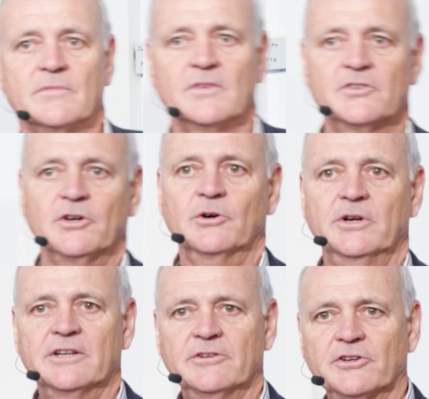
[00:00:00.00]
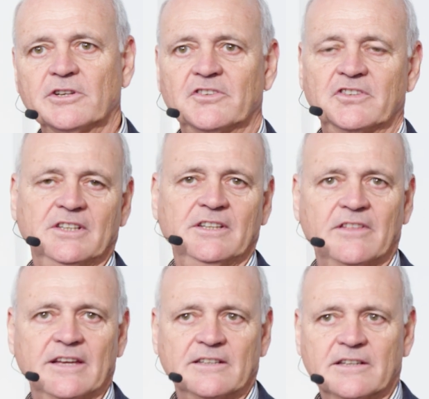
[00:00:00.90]
So here you can see
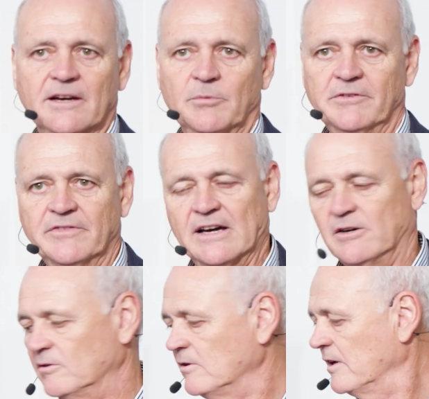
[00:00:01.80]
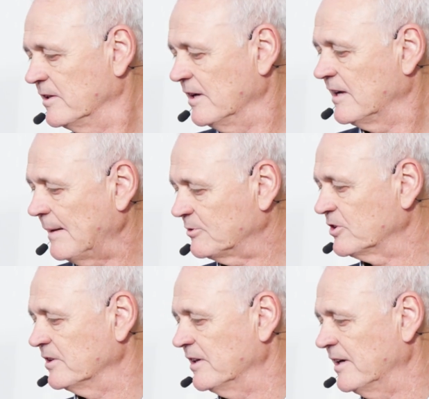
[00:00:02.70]
that we've now
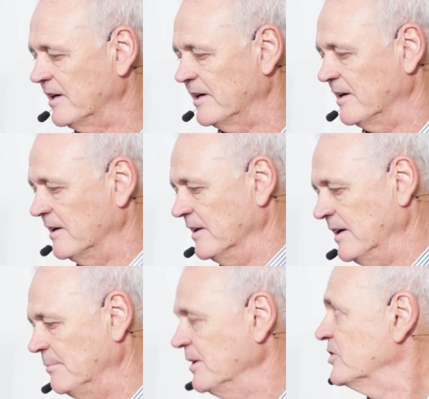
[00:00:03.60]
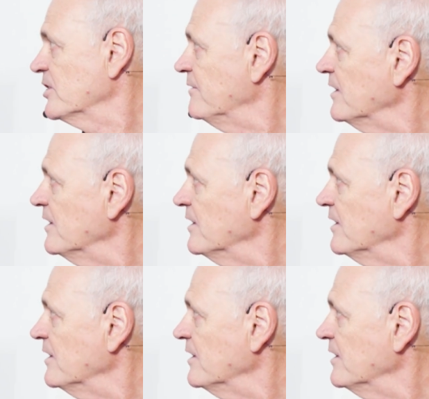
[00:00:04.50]
captured an image of